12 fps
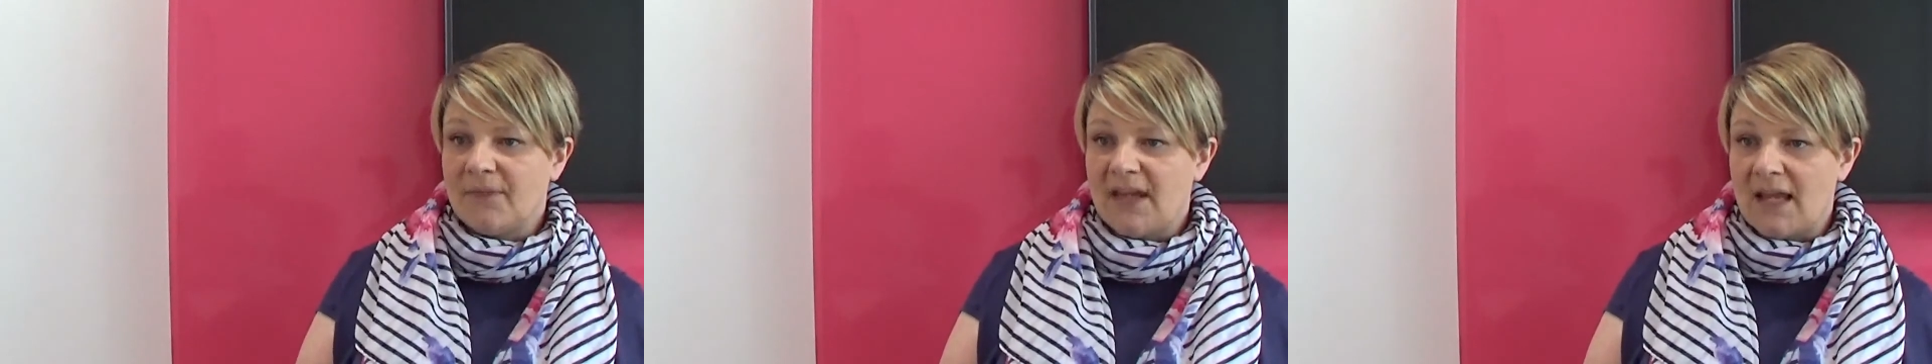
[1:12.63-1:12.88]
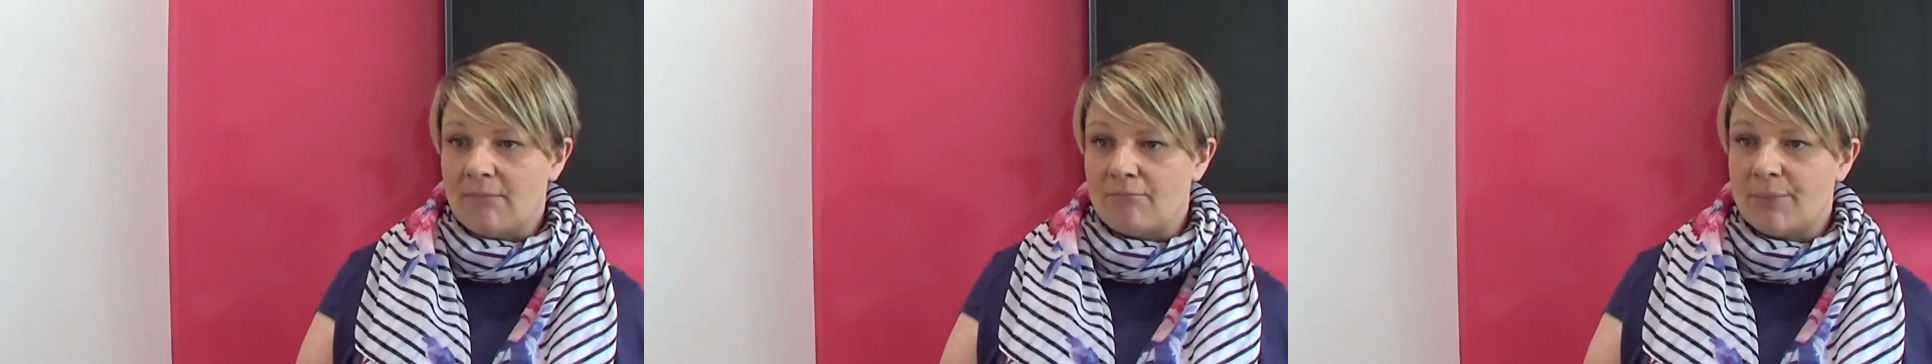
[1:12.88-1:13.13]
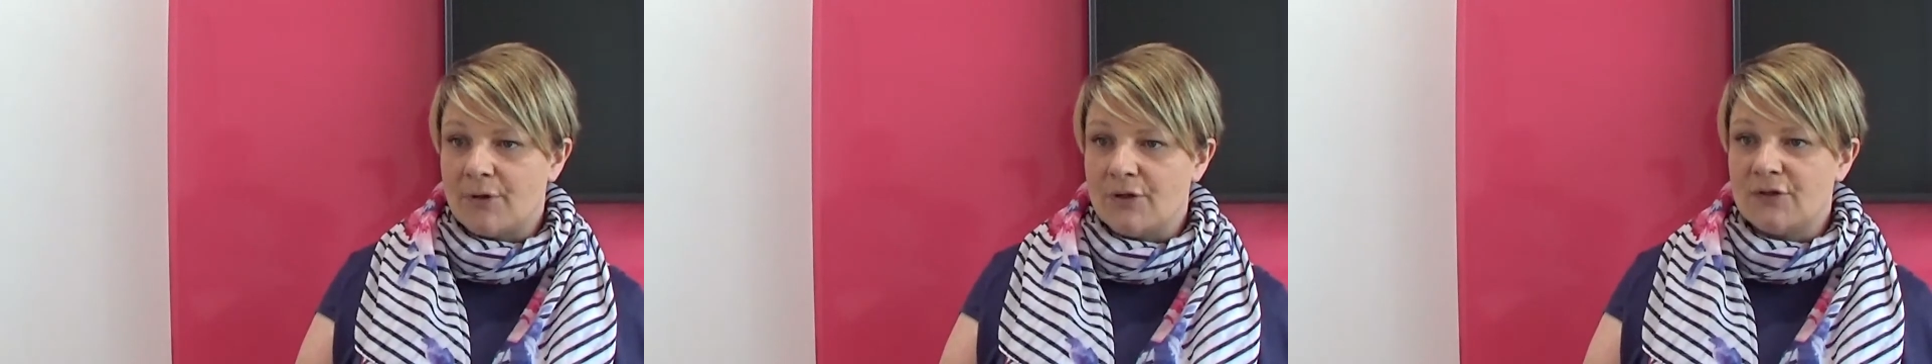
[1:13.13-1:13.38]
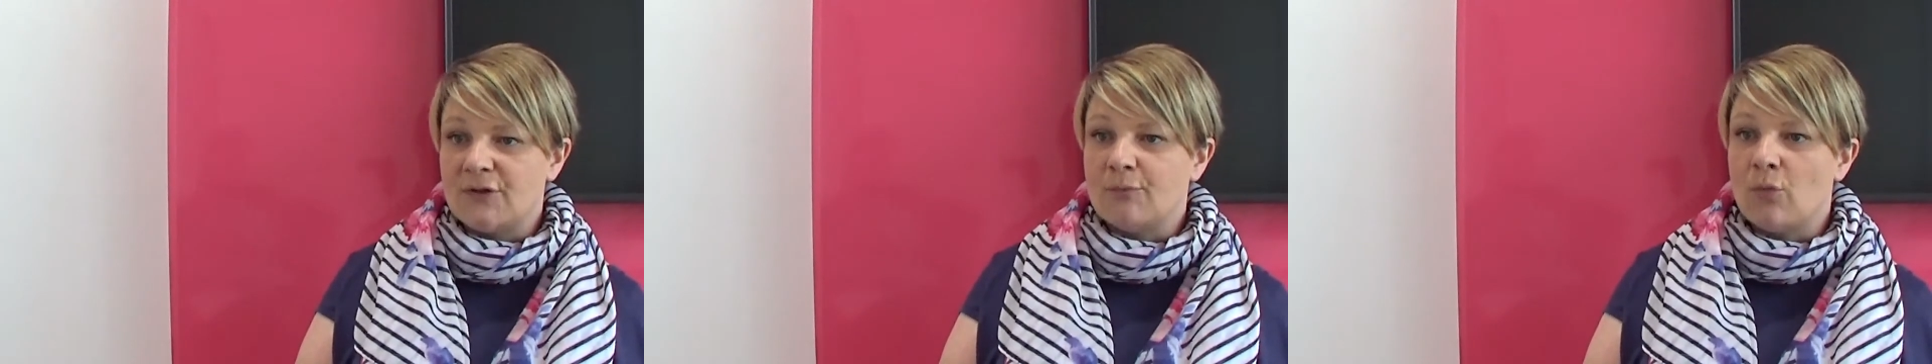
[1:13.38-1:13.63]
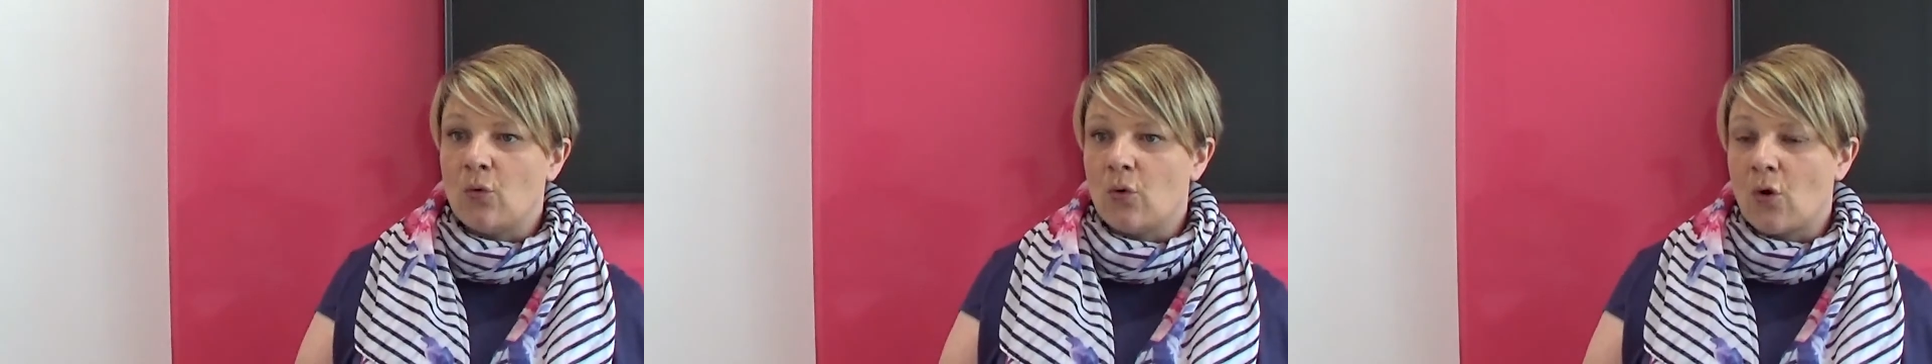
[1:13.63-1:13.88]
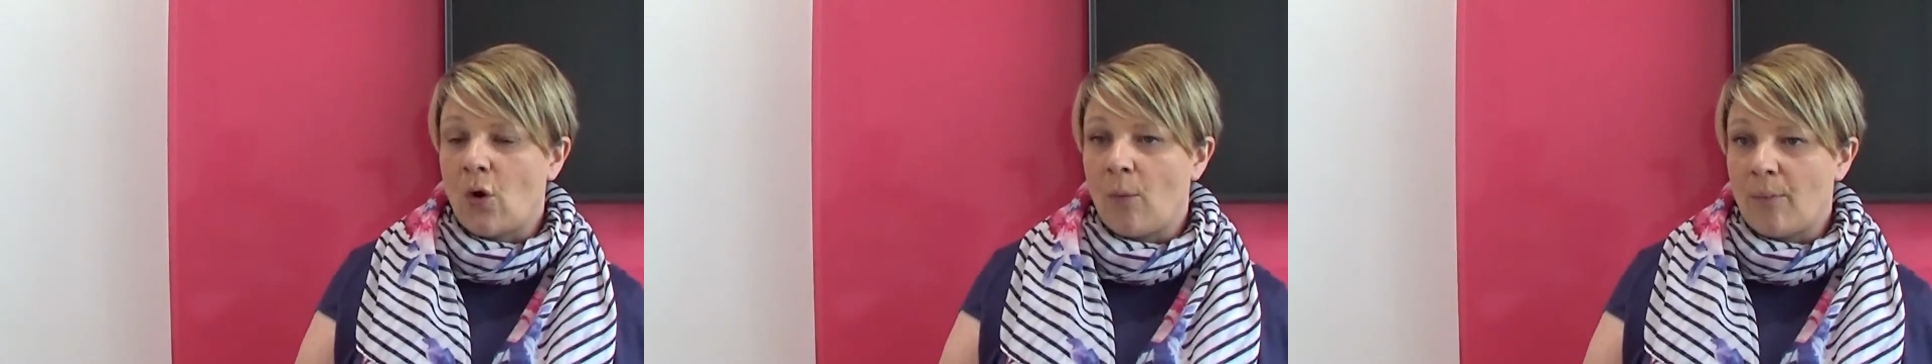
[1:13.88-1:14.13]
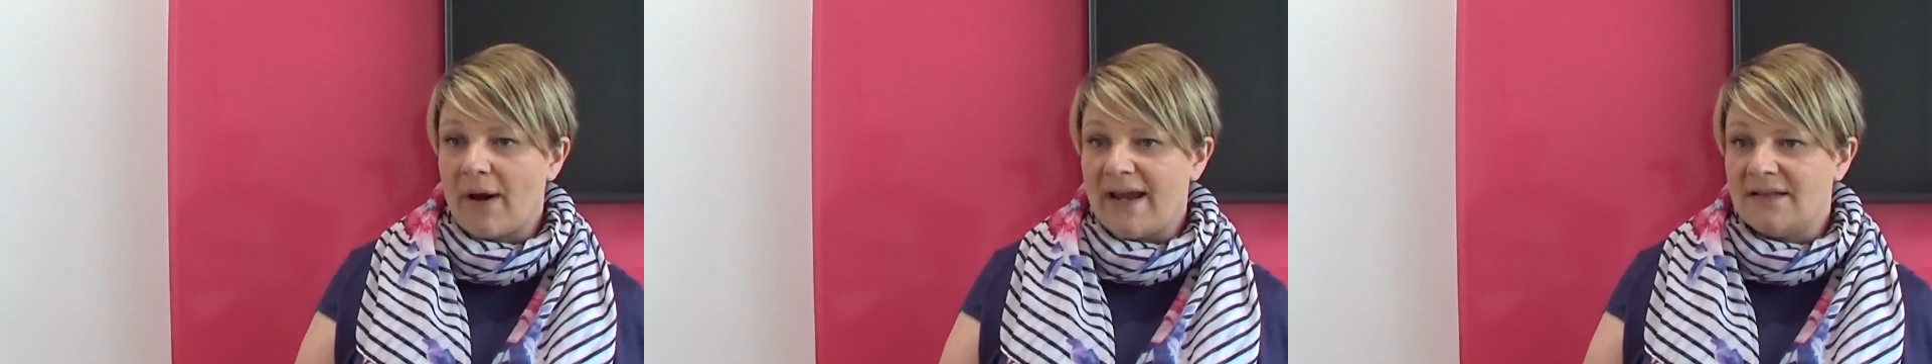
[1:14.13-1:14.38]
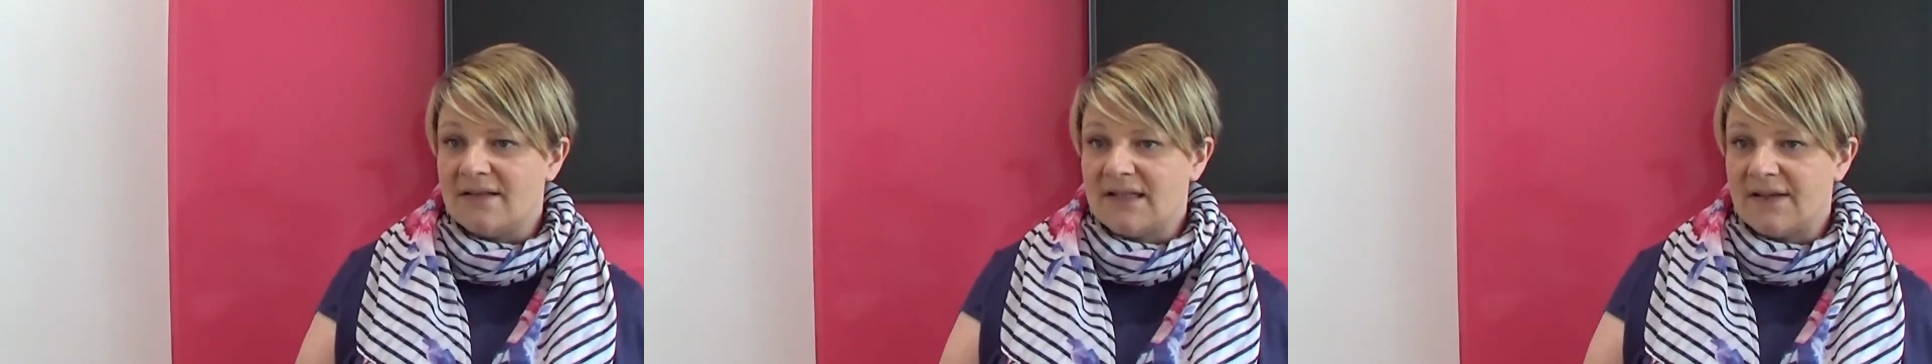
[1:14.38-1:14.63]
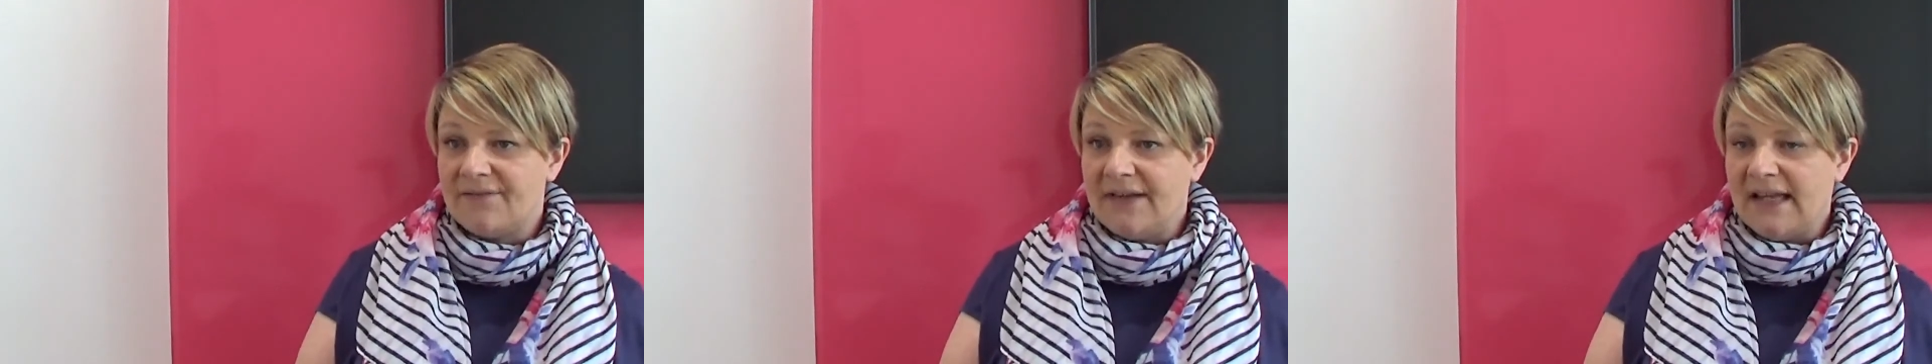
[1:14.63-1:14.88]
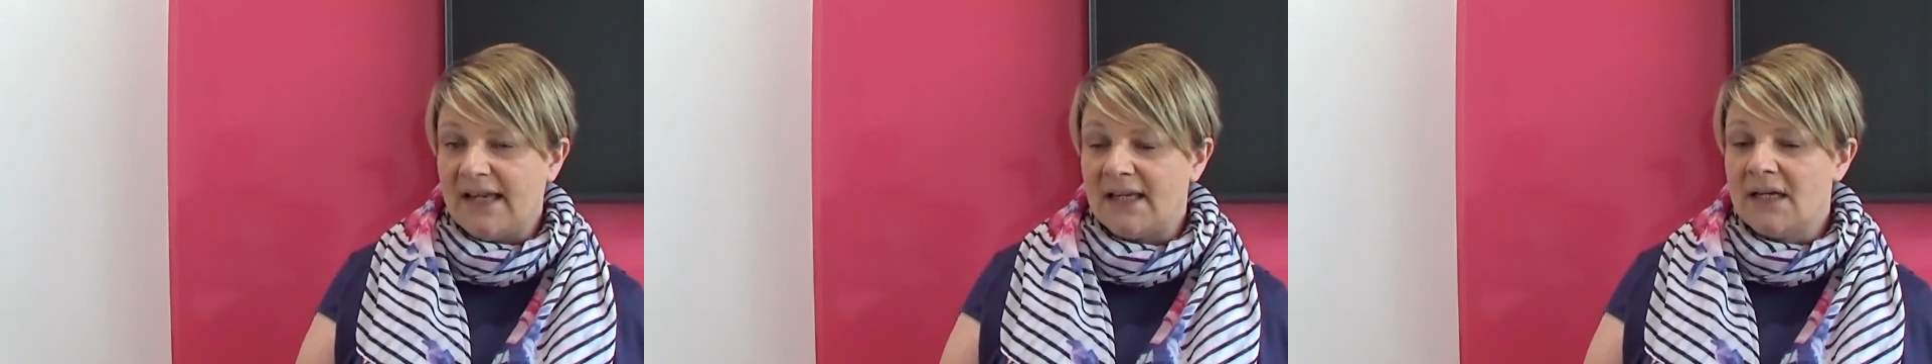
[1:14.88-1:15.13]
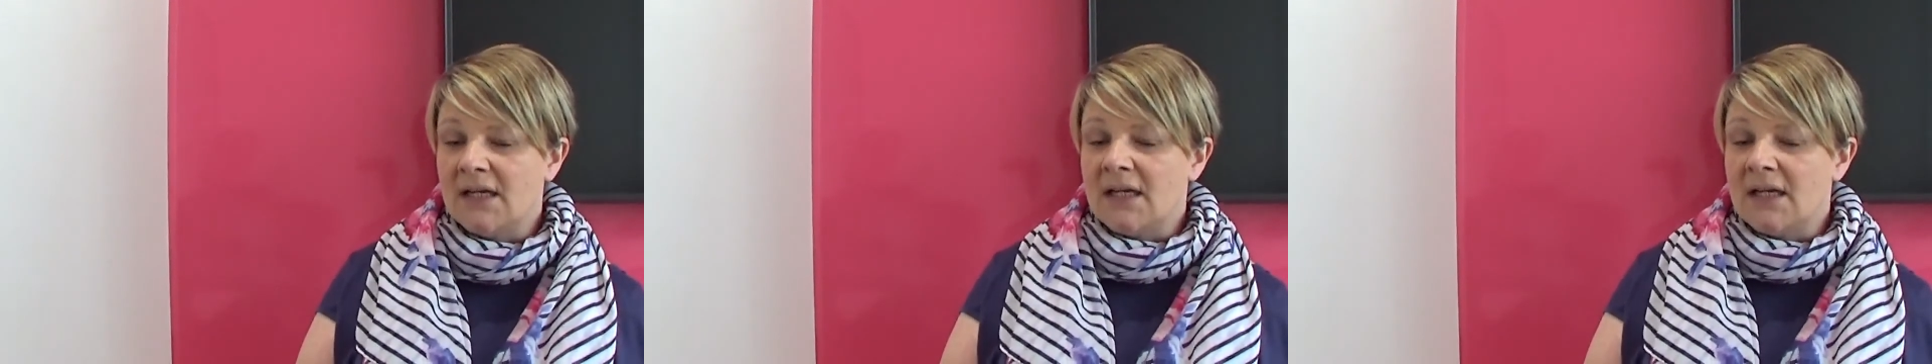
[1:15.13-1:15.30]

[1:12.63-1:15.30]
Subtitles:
input more comprehensively.